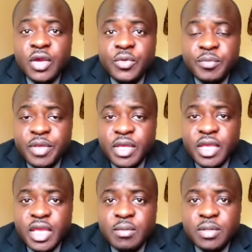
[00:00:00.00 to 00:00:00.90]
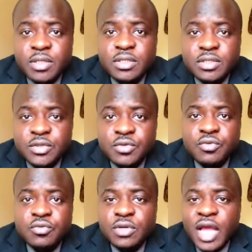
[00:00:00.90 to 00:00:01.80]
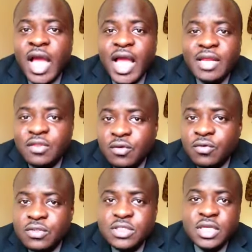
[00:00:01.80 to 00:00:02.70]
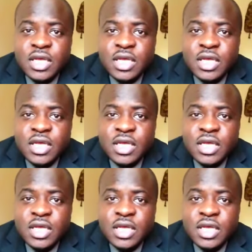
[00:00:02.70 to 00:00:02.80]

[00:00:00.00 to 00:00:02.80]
with being able to add those